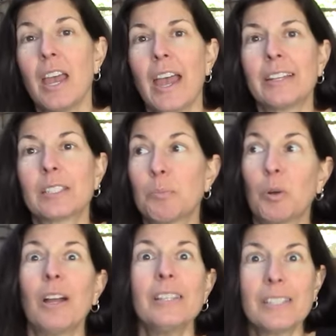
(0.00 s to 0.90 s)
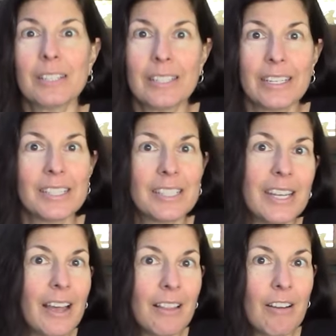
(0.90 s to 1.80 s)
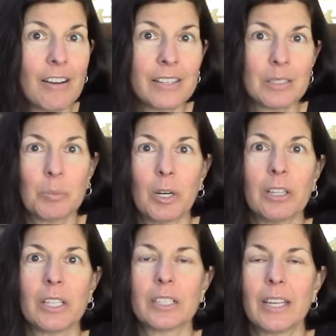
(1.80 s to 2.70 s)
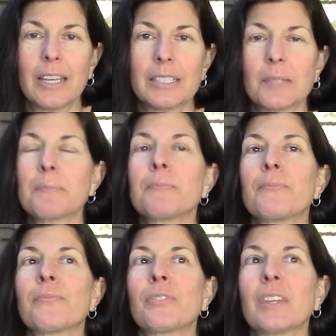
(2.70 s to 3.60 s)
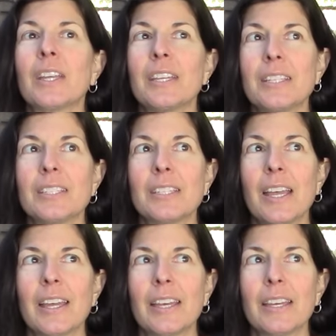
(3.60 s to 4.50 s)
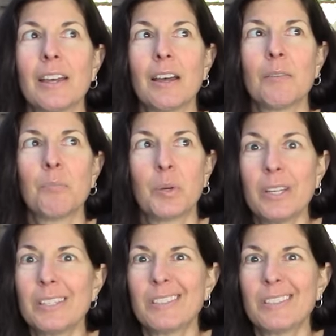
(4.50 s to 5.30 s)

And surprisingly, C L R is a product that is a, a pretty